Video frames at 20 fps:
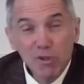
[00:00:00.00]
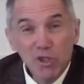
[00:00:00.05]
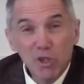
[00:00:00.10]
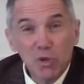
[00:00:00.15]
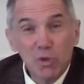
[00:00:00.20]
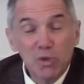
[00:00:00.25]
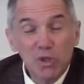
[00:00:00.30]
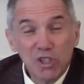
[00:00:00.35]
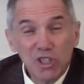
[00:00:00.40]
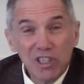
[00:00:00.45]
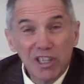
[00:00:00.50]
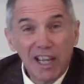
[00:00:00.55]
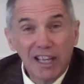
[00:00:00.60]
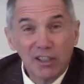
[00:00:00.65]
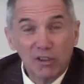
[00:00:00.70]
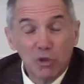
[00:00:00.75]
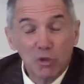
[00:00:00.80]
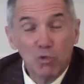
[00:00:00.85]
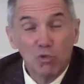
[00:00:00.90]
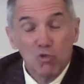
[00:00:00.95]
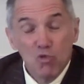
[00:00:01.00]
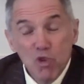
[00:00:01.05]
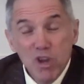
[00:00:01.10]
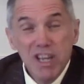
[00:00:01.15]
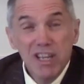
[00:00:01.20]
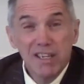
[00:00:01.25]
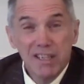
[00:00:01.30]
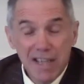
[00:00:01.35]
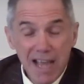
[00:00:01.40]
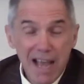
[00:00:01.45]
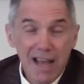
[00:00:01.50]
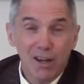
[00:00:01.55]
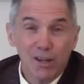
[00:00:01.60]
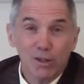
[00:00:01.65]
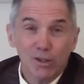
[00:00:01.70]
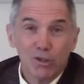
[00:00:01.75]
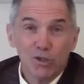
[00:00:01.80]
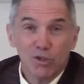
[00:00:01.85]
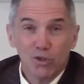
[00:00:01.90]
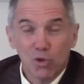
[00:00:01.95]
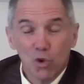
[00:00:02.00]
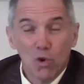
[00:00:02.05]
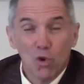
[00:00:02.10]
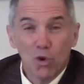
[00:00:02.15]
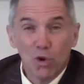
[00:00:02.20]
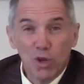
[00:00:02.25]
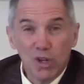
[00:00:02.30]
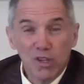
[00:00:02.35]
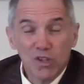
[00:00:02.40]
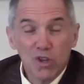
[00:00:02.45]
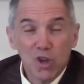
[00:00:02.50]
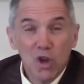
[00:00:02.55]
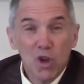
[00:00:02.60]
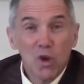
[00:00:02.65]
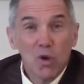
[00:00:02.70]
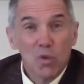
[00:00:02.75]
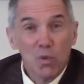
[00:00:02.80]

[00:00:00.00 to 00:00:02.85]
students like to retell stories